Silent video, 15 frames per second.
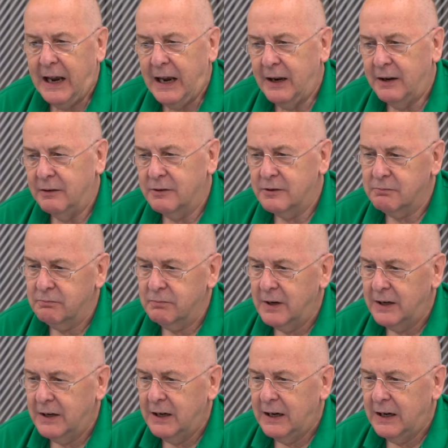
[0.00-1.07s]
and
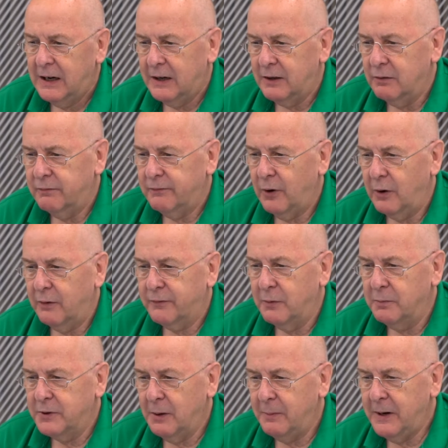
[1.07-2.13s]
you follow from
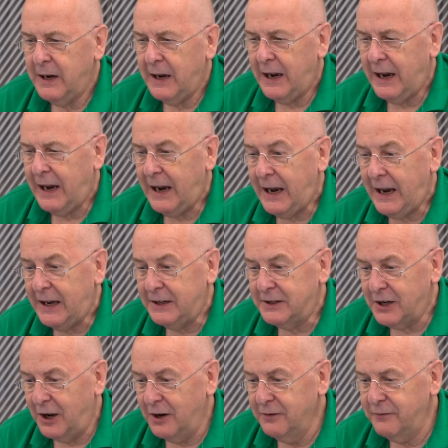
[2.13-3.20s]
dummy, and
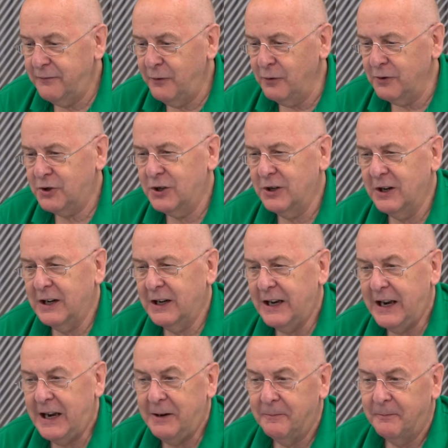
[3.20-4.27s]

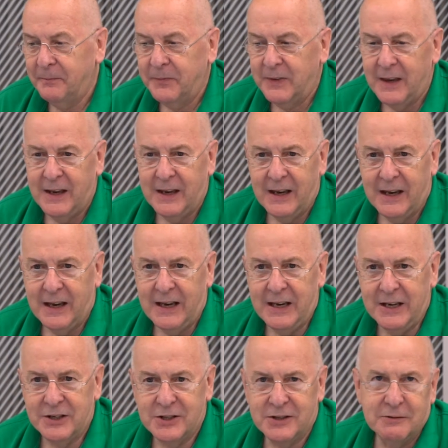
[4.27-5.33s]
unfortunately
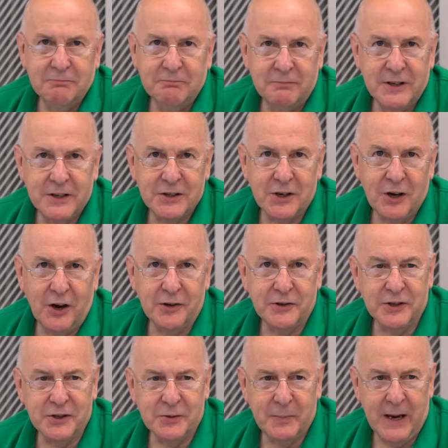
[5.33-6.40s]
East discards
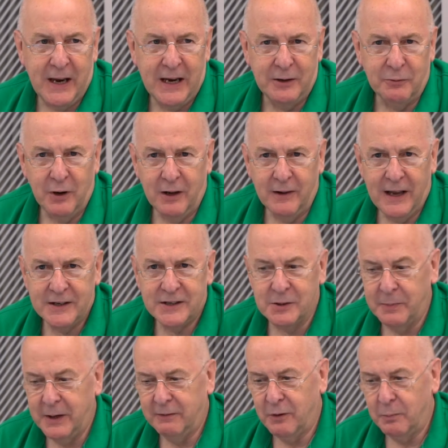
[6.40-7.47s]
a spade. Well, that's a
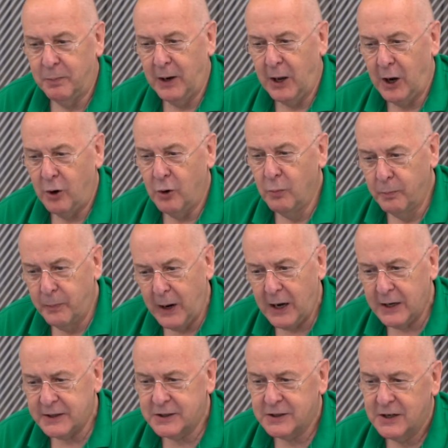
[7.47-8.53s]
bit of a blow,
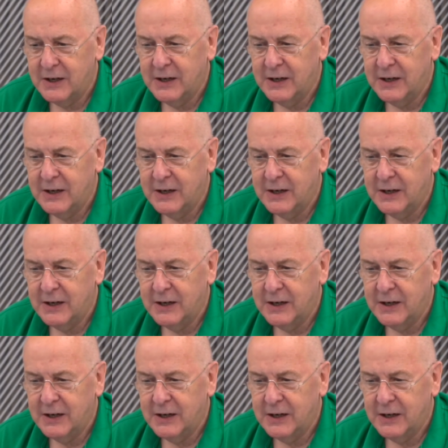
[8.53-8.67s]
but